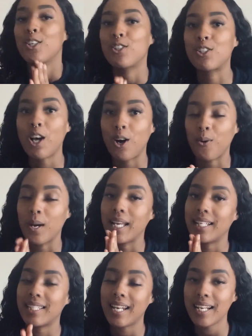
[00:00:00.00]
So
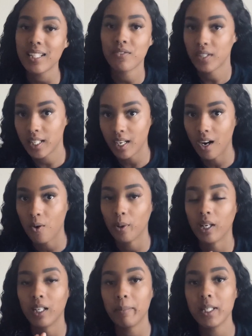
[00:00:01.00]
in today's video,
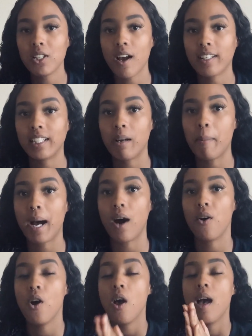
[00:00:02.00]
we're going to be talking
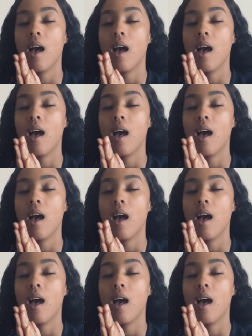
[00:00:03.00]
about